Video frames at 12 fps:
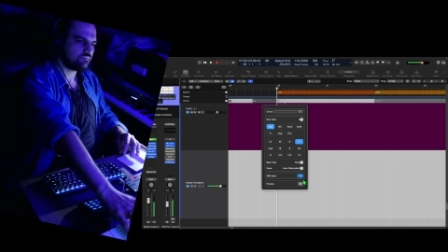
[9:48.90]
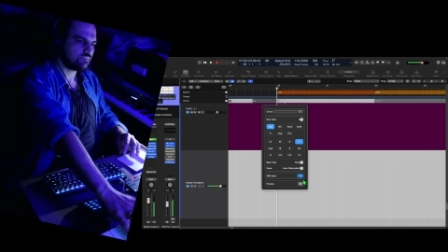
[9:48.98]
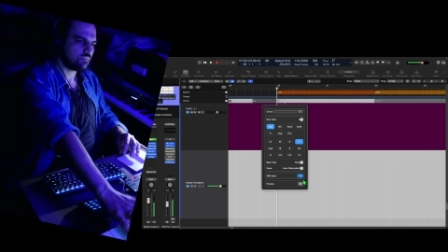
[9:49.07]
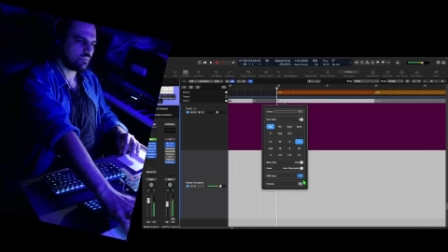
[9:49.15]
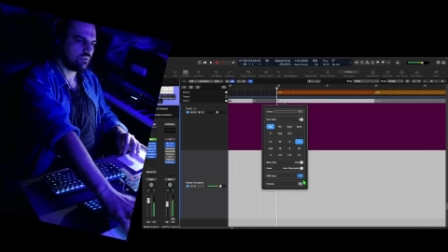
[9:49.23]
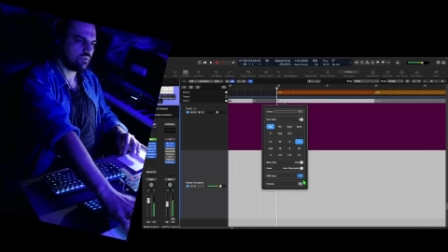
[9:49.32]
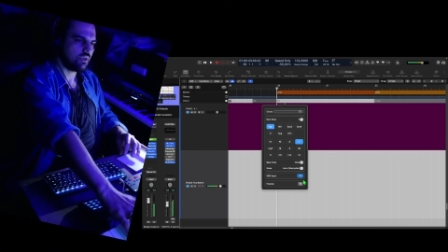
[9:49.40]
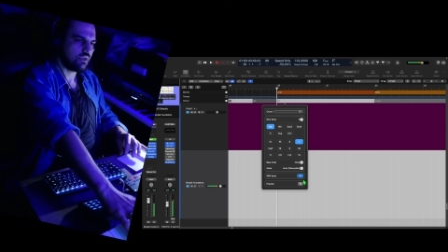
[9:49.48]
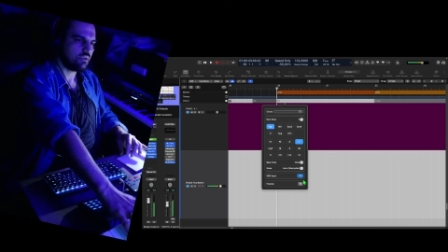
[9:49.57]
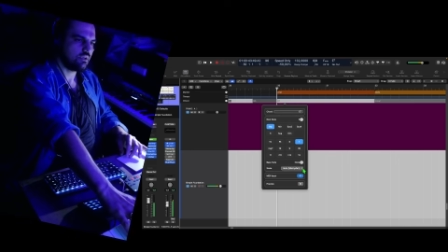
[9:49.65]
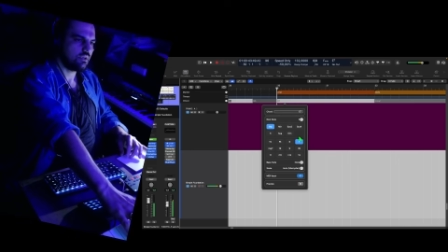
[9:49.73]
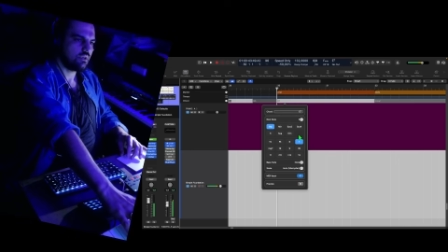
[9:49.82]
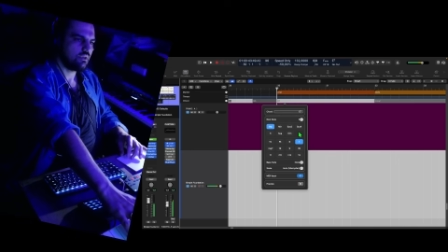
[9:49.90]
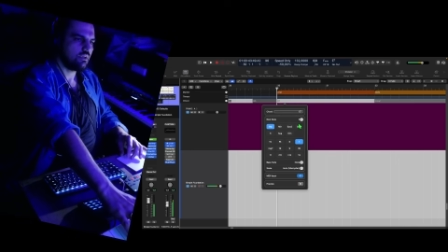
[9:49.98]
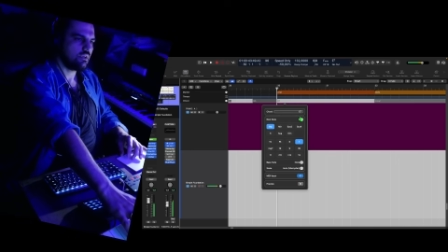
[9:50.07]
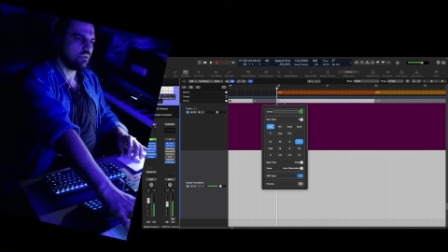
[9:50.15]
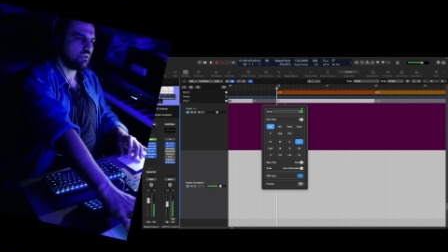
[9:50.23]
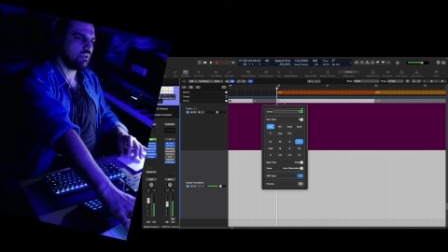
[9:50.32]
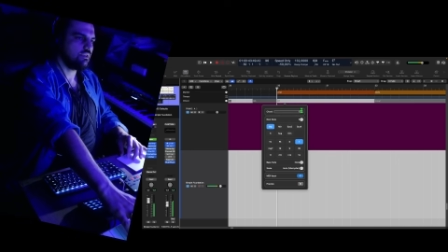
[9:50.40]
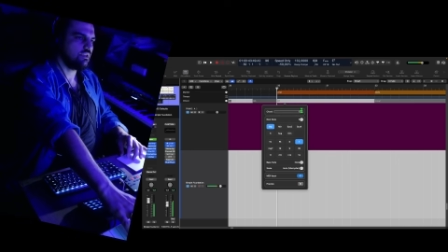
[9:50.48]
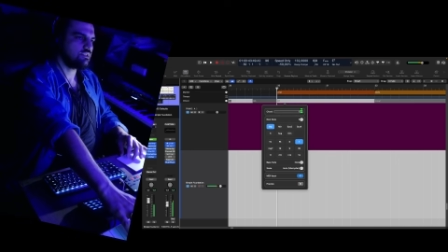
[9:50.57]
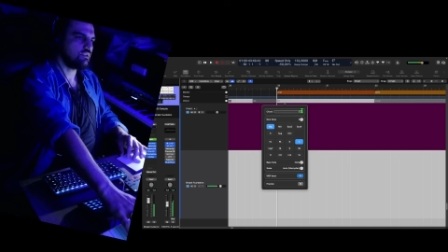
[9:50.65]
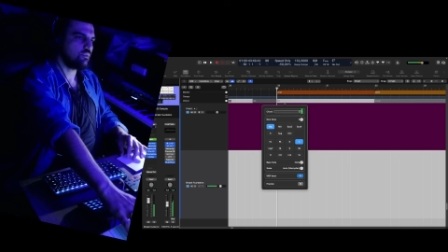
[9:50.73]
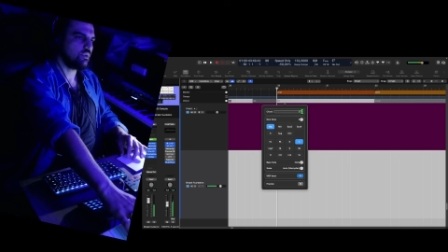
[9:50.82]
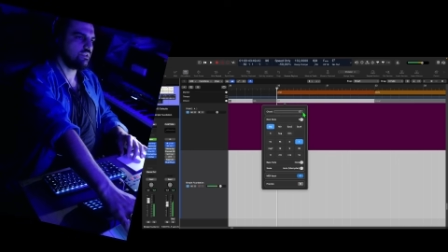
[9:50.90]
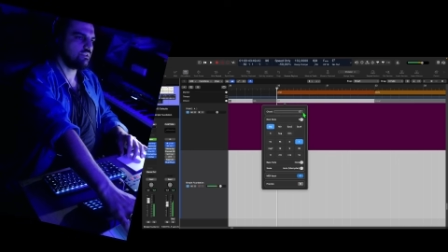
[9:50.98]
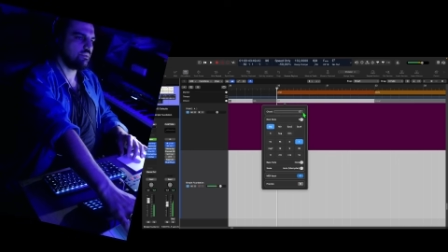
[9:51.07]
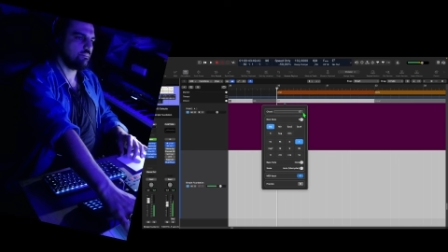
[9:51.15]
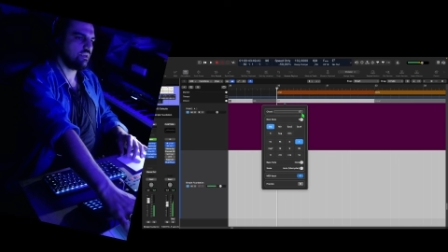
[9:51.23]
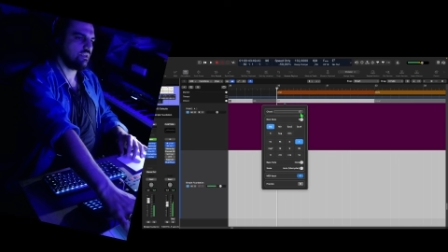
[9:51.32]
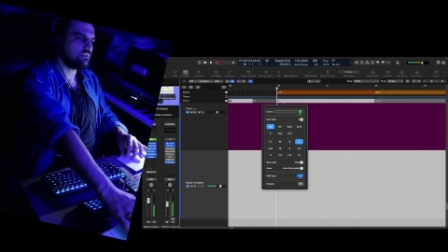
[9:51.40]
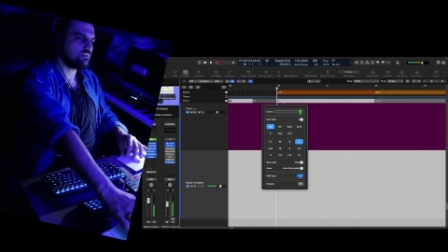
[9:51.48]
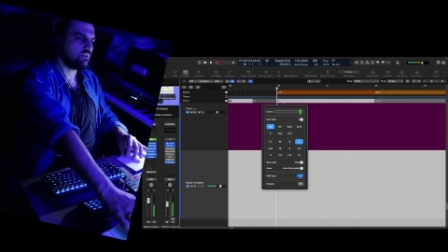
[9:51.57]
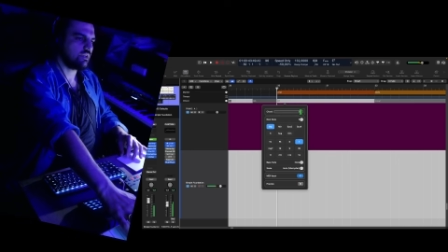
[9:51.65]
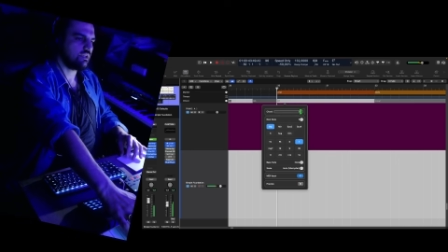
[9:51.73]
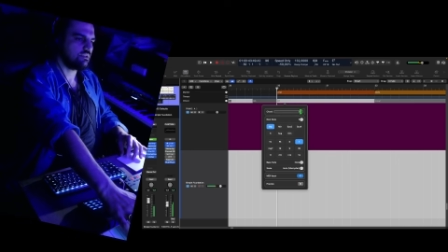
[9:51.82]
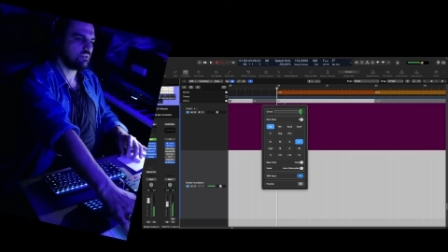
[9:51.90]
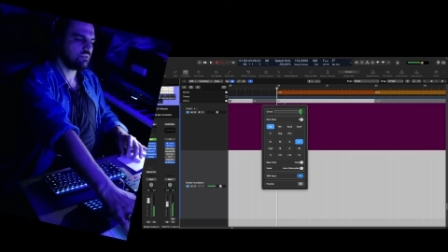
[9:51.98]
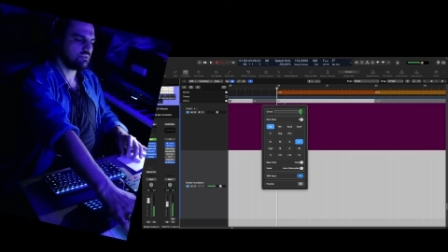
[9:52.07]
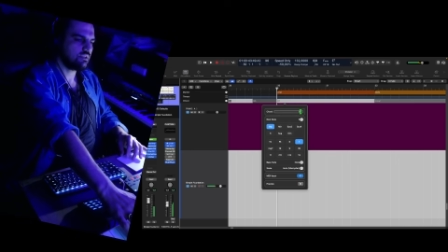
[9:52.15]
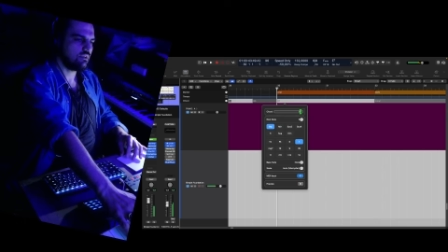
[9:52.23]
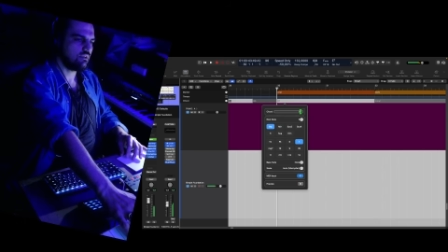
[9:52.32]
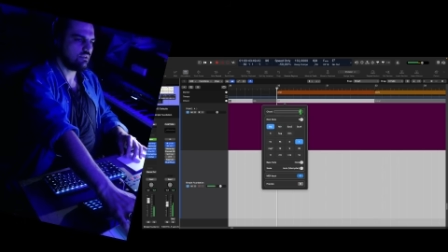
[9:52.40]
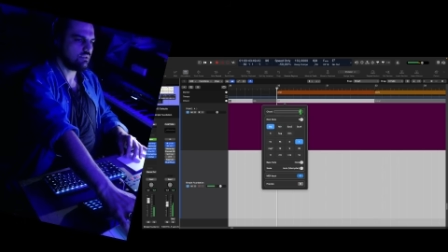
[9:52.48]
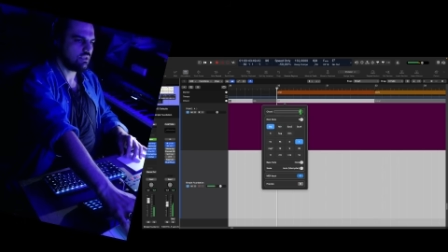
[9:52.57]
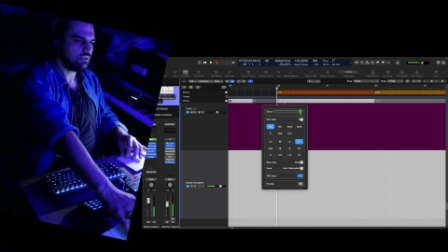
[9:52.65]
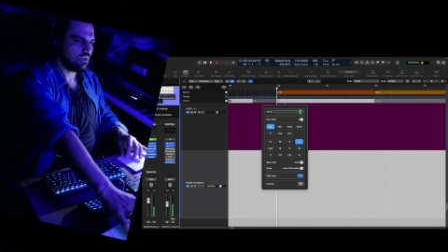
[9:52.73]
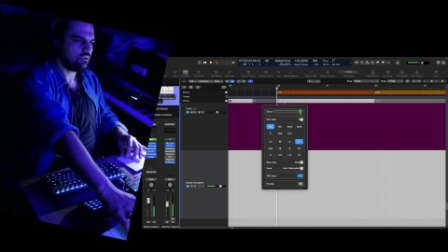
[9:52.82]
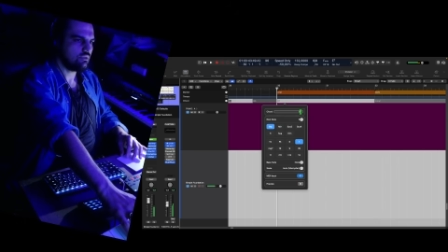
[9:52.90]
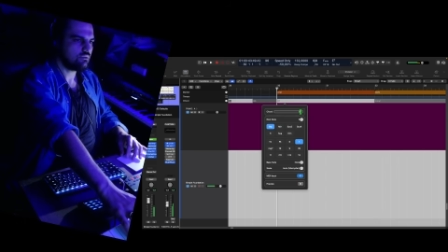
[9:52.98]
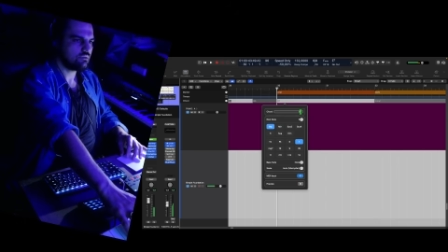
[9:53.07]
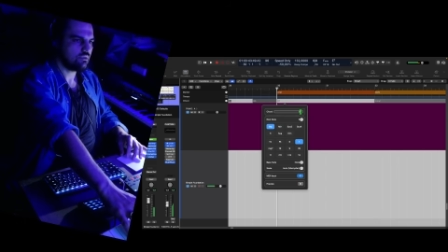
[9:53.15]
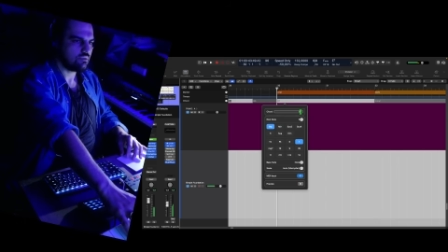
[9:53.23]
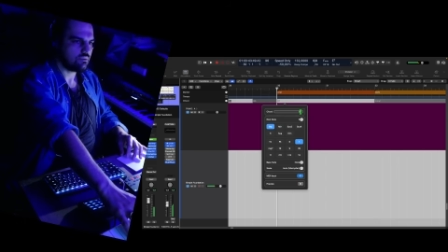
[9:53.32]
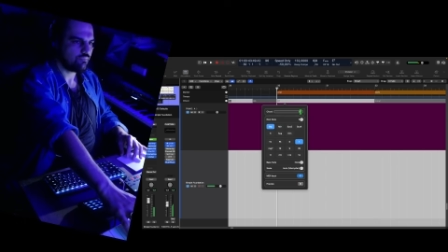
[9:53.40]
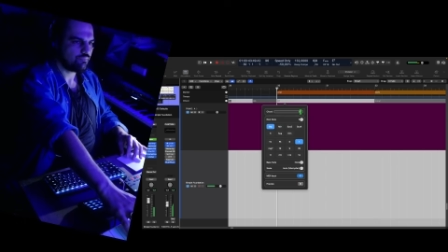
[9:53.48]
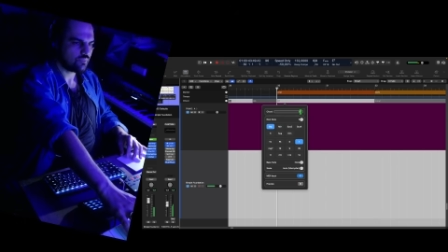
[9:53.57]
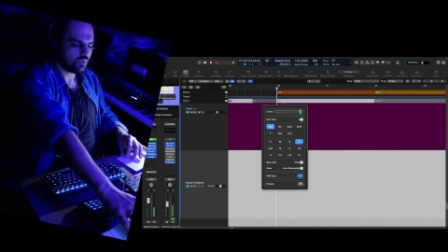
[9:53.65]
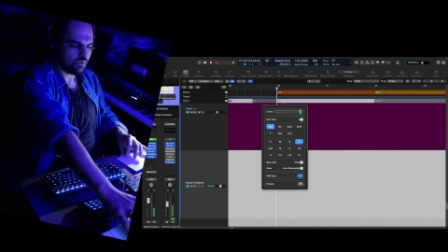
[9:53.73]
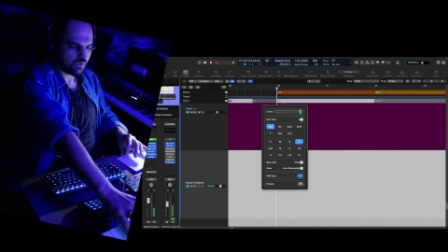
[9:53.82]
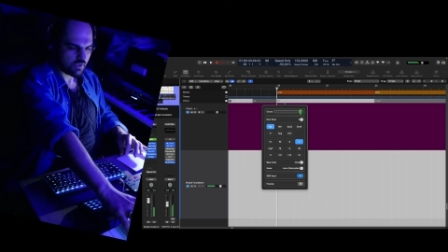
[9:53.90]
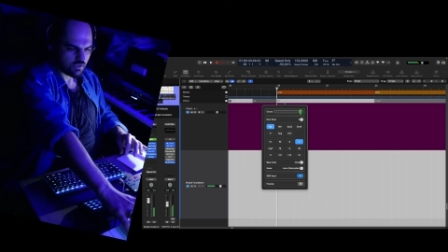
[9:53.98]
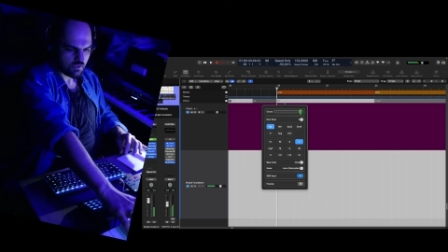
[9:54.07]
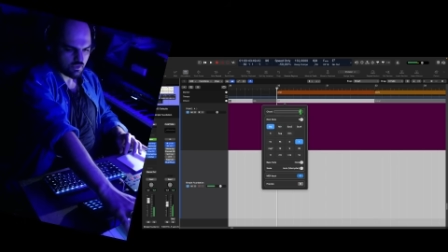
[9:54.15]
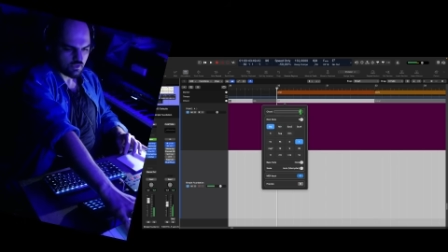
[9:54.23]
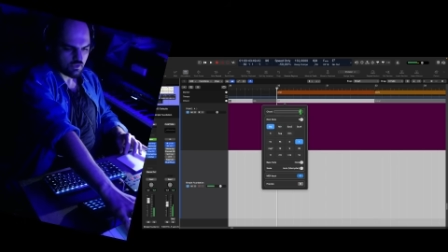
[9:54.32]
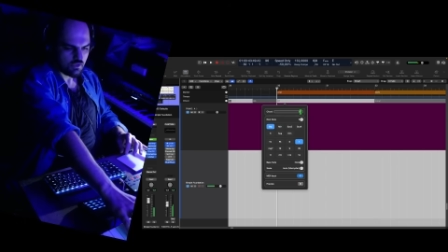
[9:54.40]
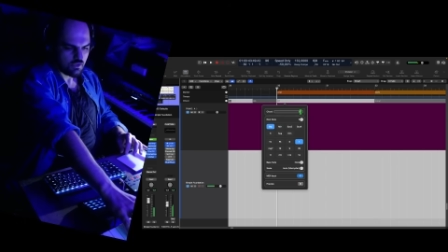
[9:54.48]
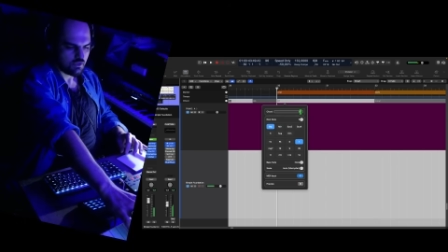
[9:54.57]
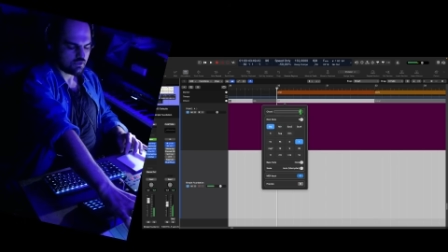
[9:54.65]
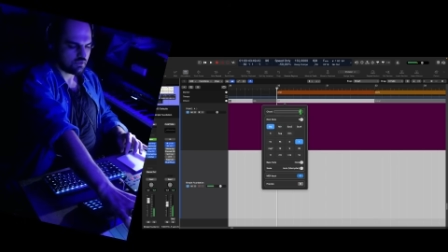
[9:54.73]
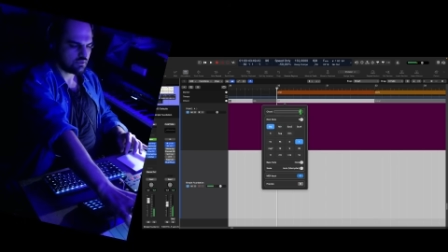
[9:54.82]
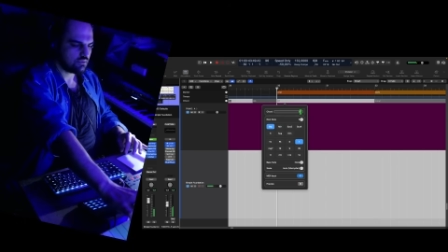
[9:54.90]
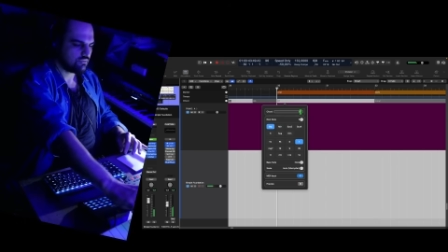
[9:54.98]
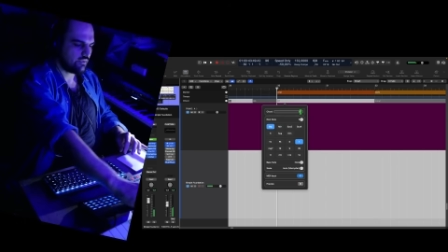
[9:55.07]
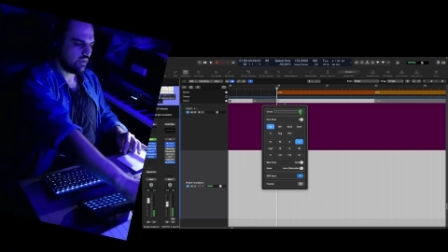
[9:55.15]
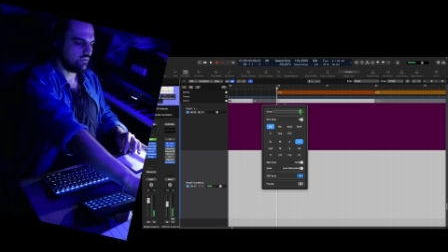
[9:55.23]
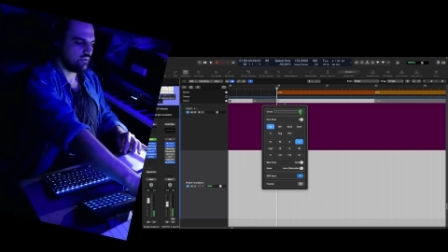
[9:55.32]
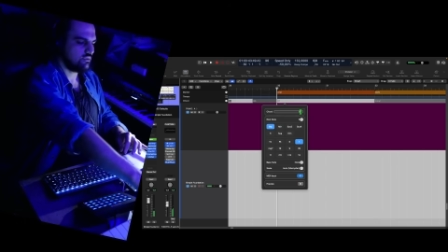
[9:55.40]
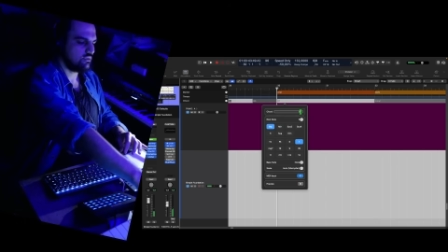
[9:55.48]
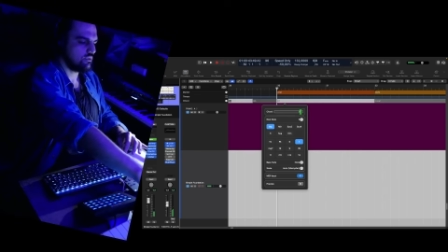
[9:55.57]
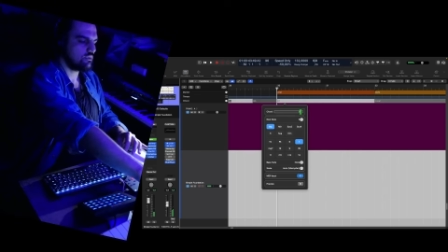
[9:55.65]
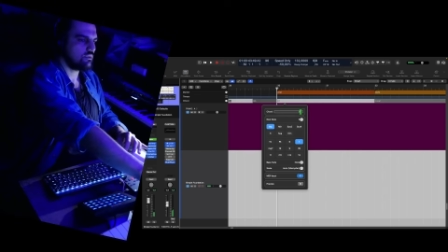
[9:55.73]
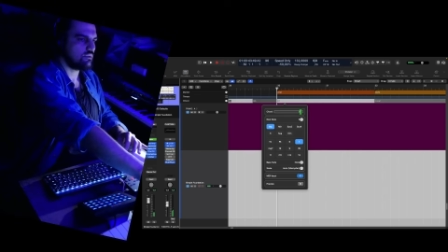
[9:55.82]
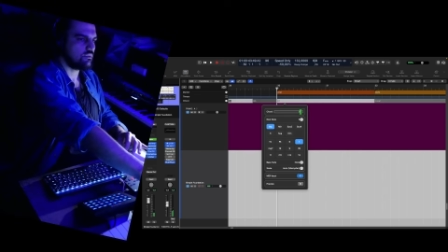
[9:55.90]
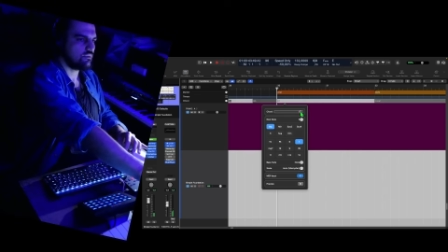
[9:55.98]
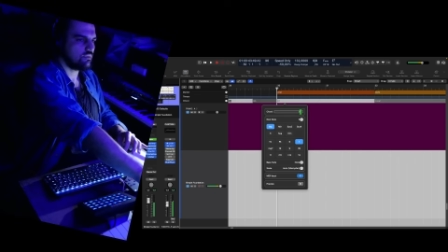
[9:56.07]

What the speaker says: okay, he doesn't read the bass. Okay, this is alone a no-go. Okay, this is very no-go.